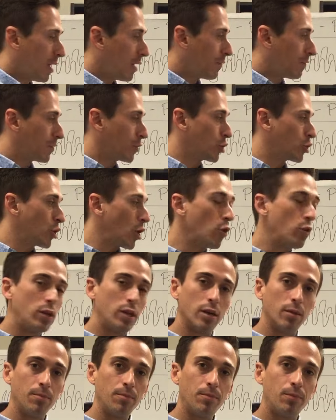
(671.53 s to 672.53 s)
for
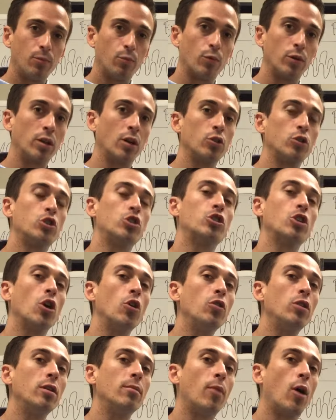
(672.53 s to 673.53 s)
sodium, we know
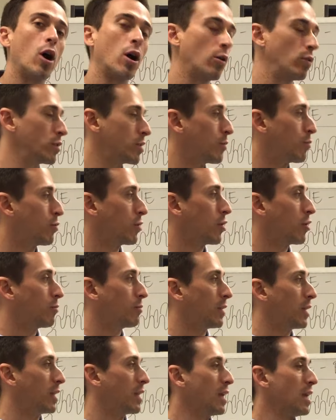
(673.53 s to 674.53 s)
sodium ions are
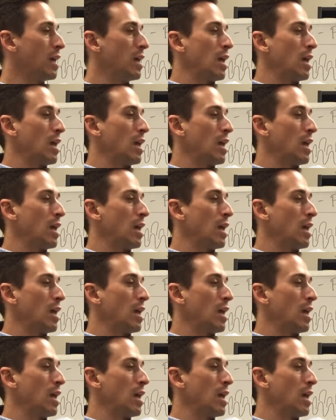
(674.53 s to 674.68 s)
predominantly